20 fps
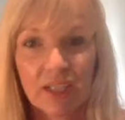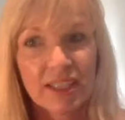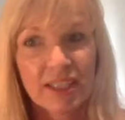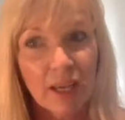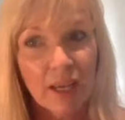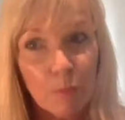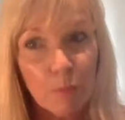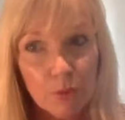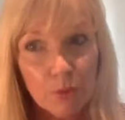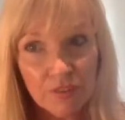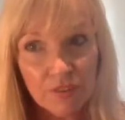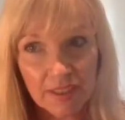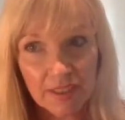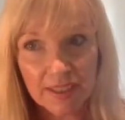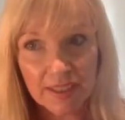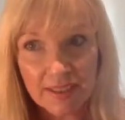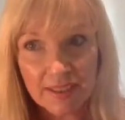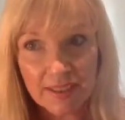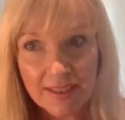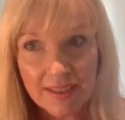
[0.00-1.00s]
a number of
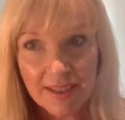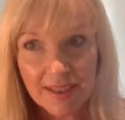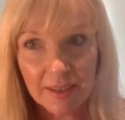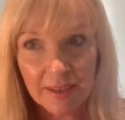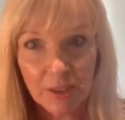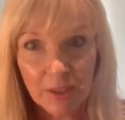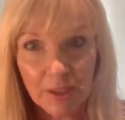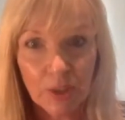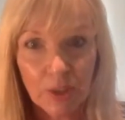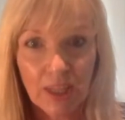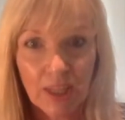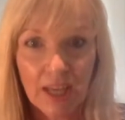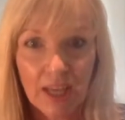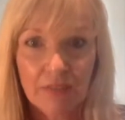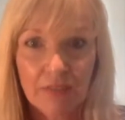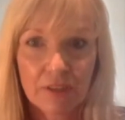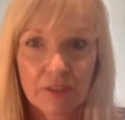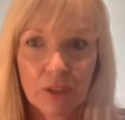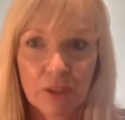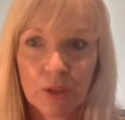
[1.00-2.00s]
things in her
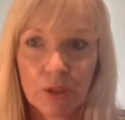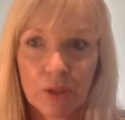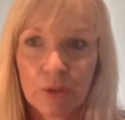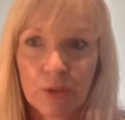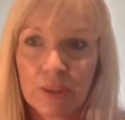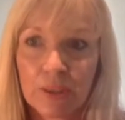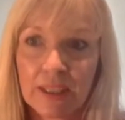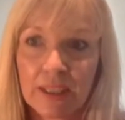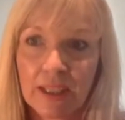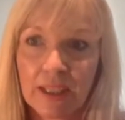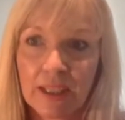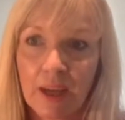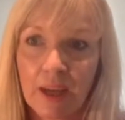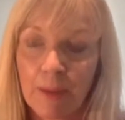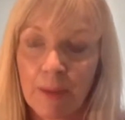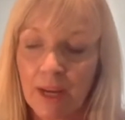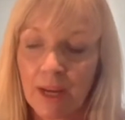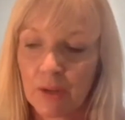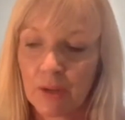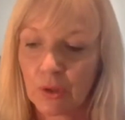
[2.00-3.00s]
life, including
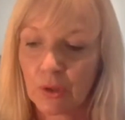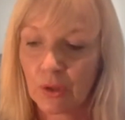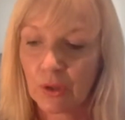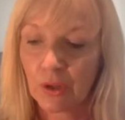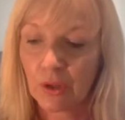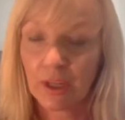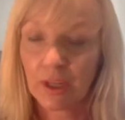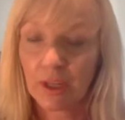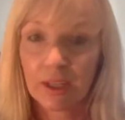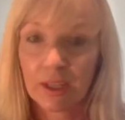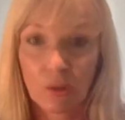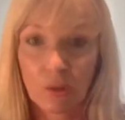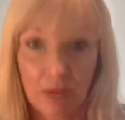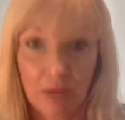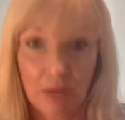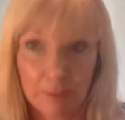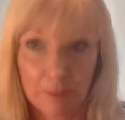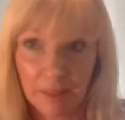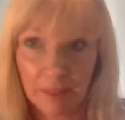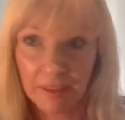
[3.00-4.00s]
about her
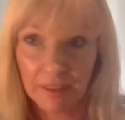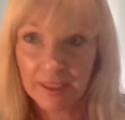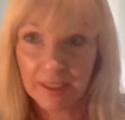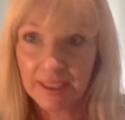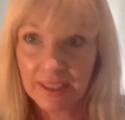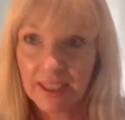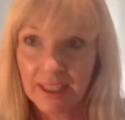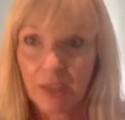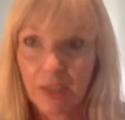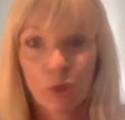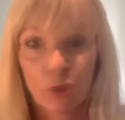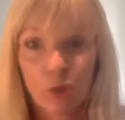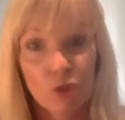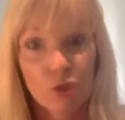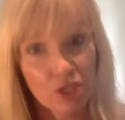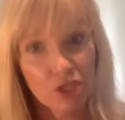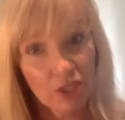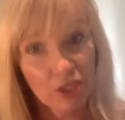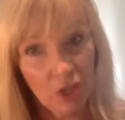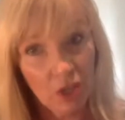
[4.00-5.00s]
grandmother,
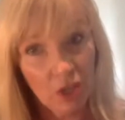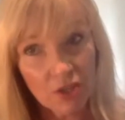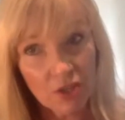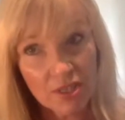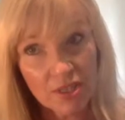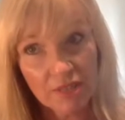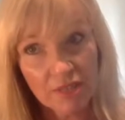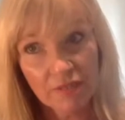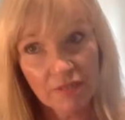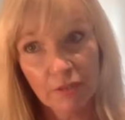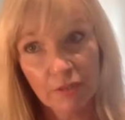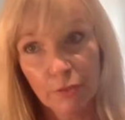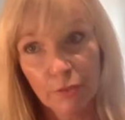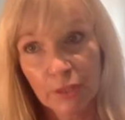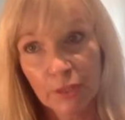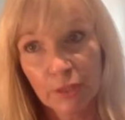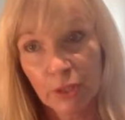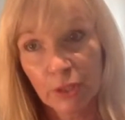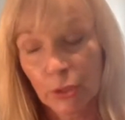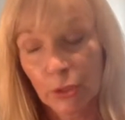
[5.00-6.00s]
who she'd lost and felt
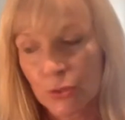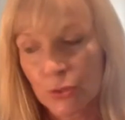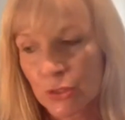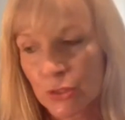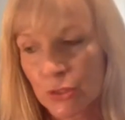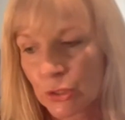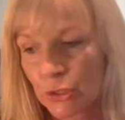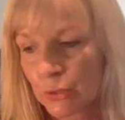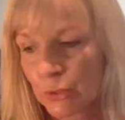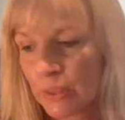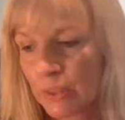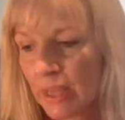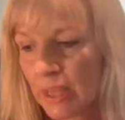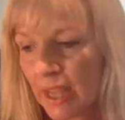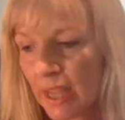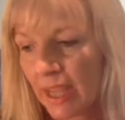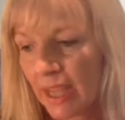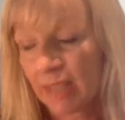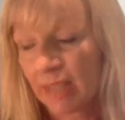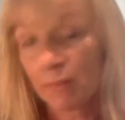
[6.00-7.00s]
very close to.
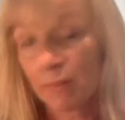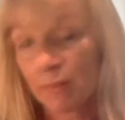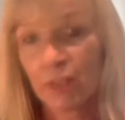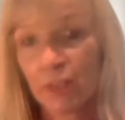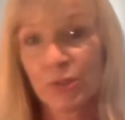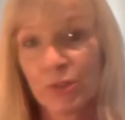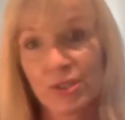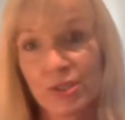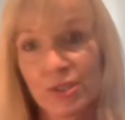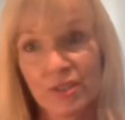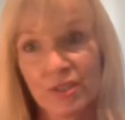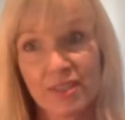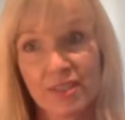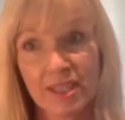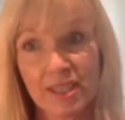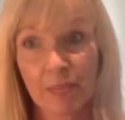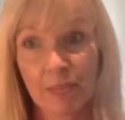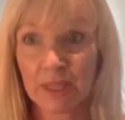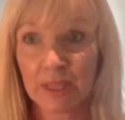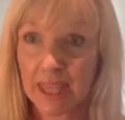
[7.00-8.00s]
And it made her sort of
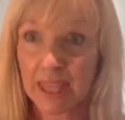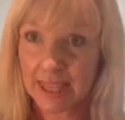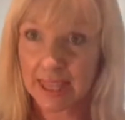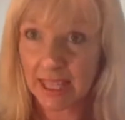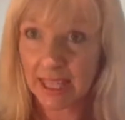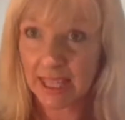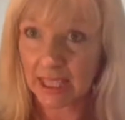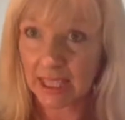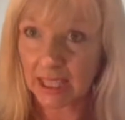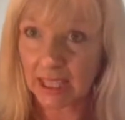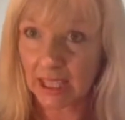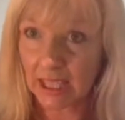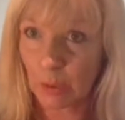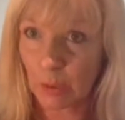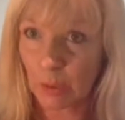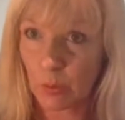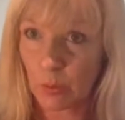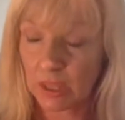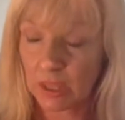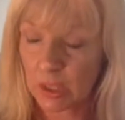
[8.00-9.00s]
sit up and think
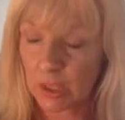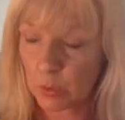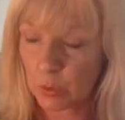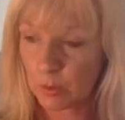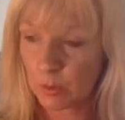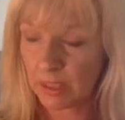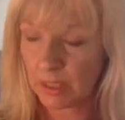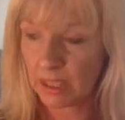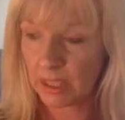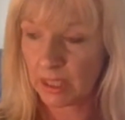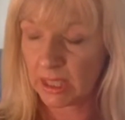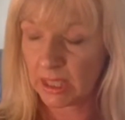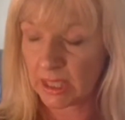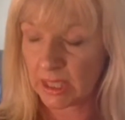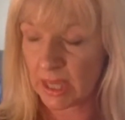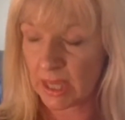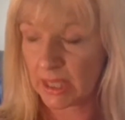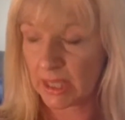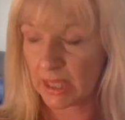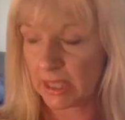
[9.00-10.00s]
when this woman, the
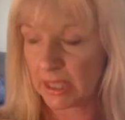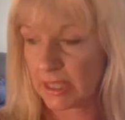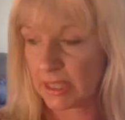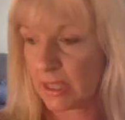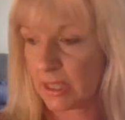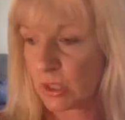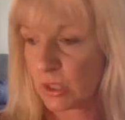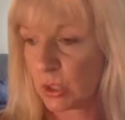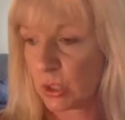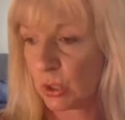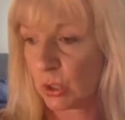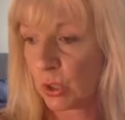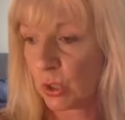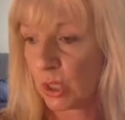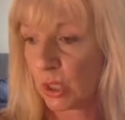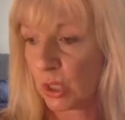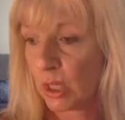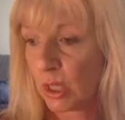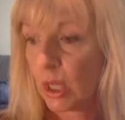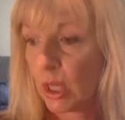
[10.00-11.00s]
psychic, says to
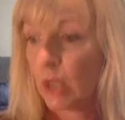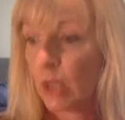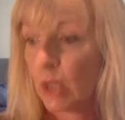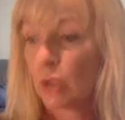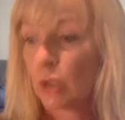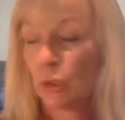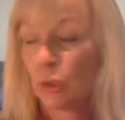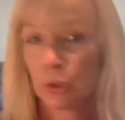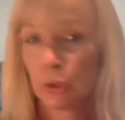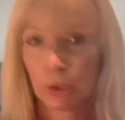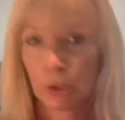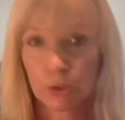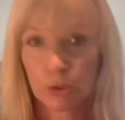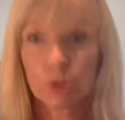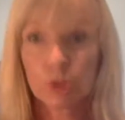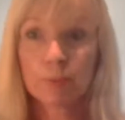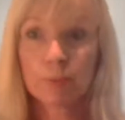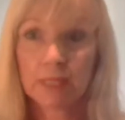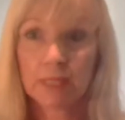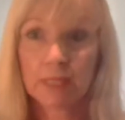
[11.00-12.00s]
her, you're going
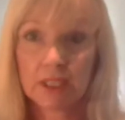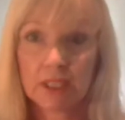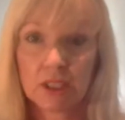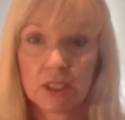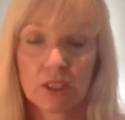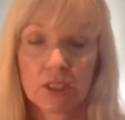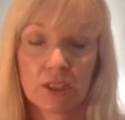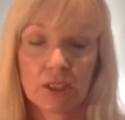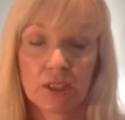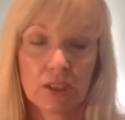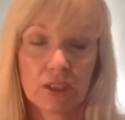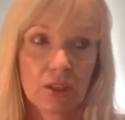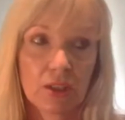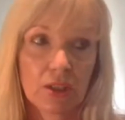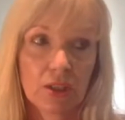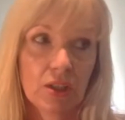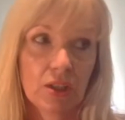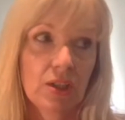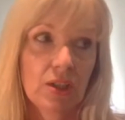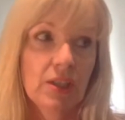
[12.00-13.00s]
to meet
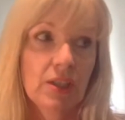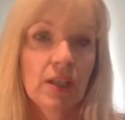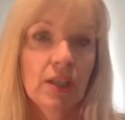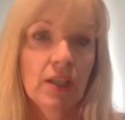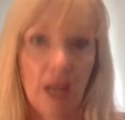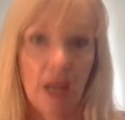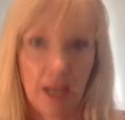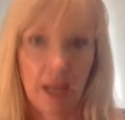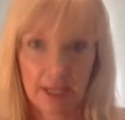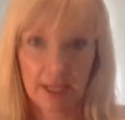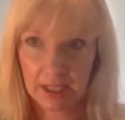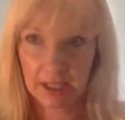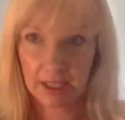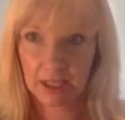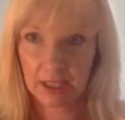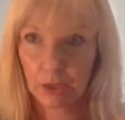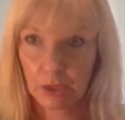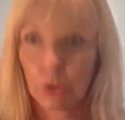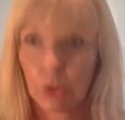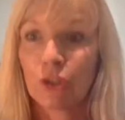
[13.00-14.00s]
the
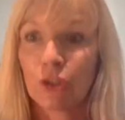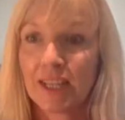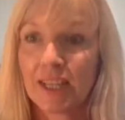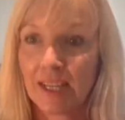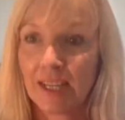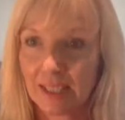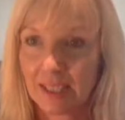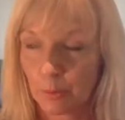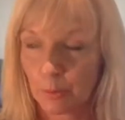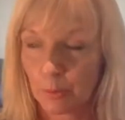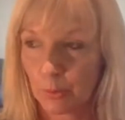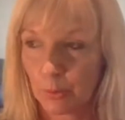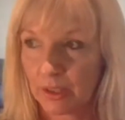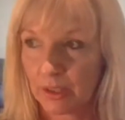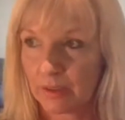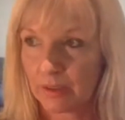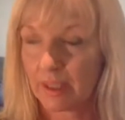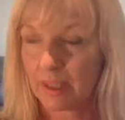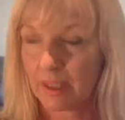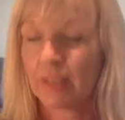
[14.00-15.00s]
guy that you're going to end up
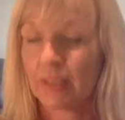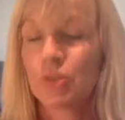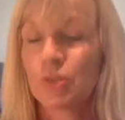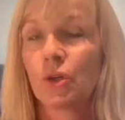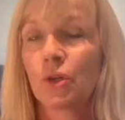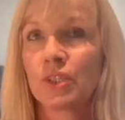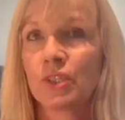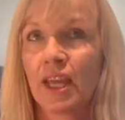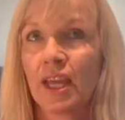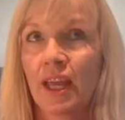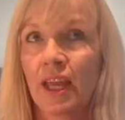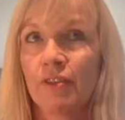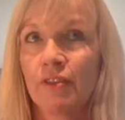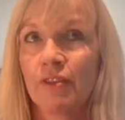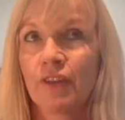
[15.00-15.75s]
with, and he's going to